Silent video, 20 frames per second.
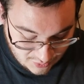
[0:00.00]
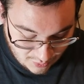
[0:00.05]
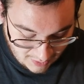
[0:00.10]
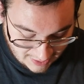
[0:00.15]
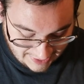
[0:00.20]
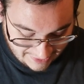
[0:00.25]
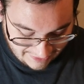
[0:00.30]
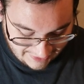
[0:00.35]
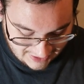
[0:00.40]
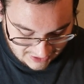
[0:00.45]

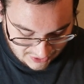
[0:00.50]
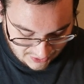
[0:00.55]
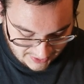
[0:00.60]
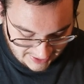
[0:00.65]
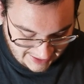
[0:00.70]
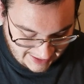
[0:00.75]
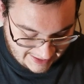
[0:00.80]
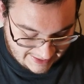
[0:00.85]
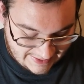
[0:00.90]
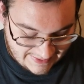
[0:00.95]
runneth into it
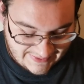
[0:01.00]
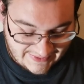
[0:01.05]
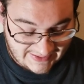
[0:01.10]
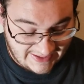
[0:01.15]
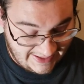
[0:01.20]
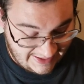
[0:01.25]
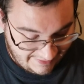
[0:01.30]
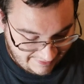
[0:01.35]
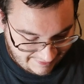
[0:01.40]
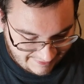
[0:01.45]
and is
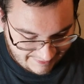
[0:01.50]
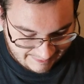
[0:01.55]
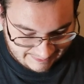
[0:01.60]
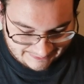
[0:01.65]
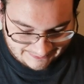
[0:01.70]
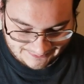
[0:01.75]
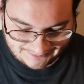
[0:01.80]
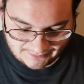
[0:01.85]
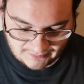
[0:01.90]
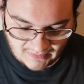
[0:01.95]
safe."
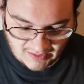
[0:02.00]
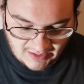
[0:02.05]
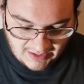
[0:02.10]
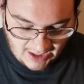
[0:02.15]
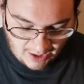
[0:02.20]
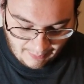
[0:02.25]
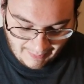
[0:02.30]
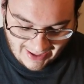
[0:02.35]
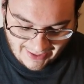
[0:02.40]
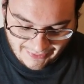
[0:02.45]

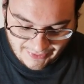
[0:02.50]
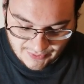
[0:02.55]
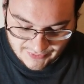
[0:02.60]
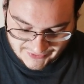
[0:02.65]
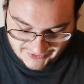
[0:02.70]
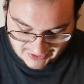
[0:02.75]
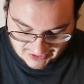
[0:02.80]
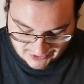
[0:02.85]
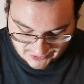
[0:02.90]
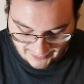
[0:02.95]
Now Matthew
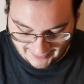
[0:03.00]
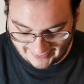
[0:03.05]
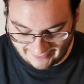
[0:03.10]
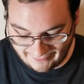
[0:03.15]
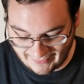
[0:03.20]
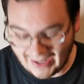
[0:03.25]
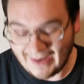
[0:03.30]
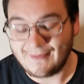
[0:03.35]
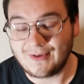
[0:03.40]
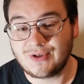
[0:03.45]
six
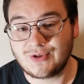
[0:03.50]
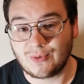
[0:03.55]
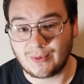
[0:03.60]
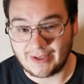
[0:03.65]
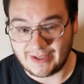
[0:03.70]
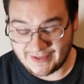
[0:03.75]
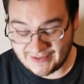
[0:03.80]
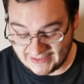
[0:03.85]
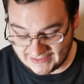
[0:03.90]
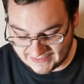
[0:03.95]
twenty-five and
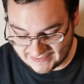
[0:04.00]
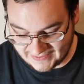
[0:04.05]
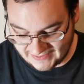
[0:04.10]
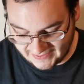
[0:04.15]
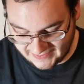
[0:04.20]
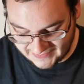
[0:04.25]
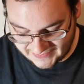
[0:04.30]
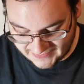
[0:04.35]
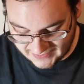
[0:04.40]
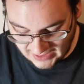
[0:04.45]
twenty-six
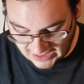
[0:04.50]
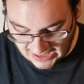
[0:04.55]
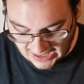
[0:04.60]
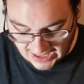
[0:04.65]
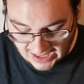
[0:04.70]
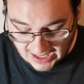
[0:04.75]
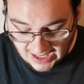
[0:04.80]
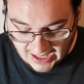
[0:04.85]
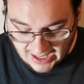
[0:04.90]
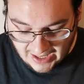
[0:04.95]
says,
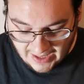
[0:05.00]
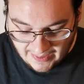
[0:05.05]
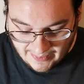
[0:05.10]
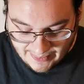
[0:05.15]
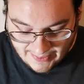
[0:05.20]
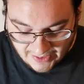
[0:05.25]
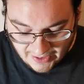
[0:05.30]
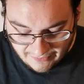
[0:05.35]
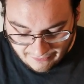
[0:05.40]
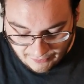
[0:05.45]

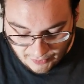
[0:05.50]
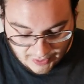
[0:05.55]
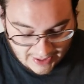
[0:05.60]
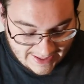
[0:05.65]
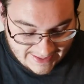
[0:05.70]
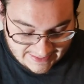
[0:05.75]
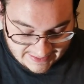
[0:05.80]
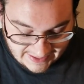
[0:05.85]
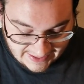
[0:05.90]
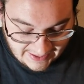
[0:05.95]
"Therefore I
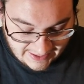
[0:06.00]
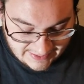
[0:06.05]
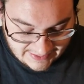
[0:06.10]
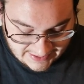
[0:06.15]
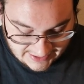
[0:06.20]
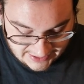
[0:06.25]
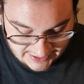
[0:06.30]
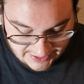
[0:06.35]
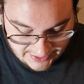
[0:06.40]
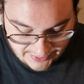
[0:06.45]
say
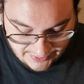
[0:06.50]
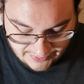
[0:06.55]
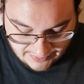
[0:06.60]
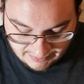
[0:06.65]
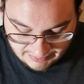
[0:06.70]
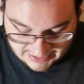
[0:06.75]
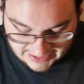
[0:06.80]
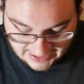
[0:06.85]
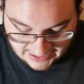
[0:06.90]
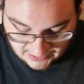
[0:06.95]
unto you,
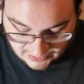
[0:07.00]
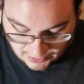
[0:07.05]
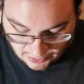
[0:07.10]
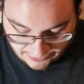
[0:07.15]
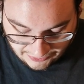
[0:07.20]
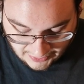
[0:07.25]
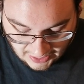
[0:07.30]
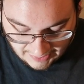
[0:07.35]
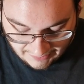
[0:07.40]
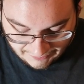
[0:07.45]
take no
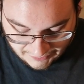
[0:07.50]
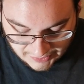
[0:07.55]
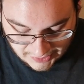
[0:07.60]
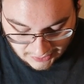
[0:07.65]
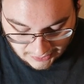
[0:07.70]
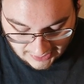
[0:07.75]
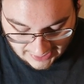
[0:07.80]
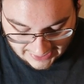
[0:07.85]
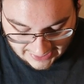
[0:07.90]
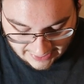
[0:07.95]
thought for your
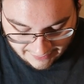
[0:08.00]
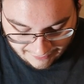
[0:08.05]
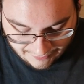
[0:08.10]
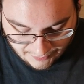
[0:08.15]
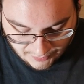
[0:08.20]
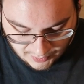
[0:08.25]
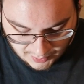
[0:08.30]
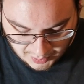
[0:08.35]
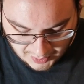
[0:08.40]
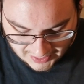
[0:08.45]
life,
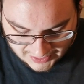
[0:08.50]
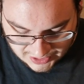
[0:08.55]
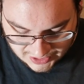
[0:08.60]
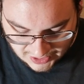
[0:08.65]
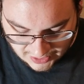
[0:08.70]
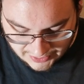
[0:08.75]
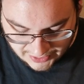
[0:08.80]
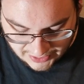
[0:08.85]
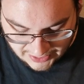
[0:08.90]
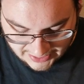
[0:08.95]
well, what
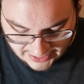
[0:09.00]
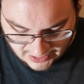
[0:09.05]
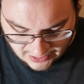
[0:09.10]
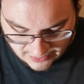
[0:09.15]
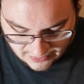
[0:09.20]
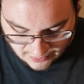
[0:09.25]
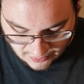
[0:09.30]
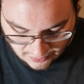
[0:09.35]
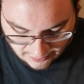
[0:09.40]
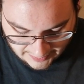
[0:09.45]
shall you
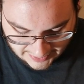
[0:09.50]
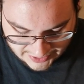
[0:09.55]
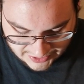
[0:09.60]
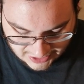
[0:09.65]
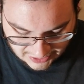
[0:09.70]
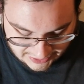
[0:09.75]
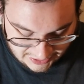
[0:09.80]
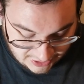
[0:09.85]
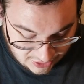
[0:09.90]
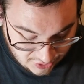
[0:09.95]
eat, or what
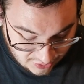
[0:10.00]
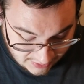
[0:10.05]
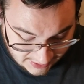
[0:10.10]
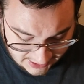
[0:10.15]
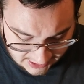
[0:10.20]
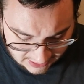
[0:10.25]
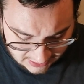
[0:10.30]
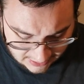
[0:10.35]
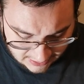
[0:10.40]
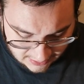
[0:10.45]
shall you
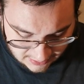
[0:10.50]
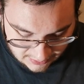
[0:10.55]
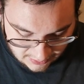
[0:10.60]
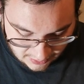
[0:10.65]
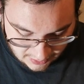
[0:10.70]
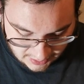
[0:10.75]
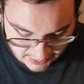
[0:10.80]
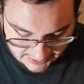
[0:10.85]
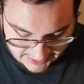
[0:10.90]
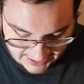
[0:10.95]
drink,
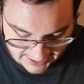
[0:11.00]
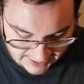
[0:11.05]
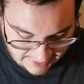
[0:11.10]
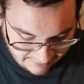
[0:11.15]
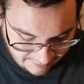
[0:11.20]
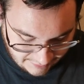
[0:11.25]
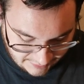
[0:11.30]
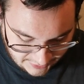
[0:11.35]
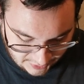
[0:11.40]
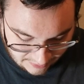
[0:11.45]
nor yet
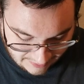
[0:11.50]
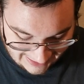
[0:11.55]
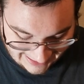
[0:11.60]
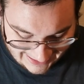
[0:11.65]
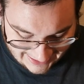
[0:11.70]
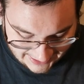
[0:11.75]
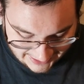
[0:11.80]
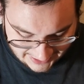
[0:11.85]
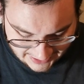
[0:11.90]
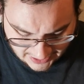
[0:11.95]
for your
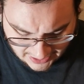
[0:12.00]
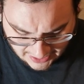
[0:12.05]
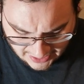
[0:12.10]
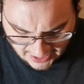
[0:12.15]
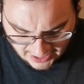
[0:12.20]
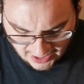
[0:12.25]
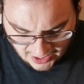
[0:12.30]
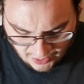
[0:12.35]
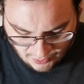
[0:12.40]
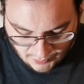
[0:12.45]
body,
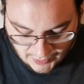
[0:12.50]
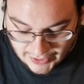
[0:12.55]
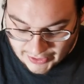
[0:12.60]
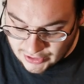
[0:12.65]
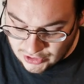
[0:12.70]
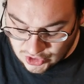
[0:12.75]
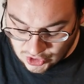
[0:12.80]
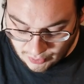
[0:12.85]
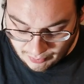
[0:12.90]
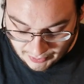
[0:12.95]
what you
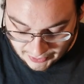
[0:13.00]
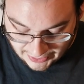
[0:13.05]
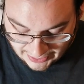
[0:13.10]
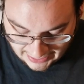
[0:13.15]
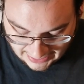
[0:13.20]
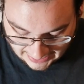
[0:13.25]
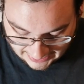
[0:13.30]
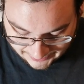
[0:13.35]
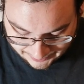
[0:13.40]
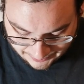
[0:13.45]
shall put
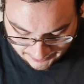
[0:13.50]
on.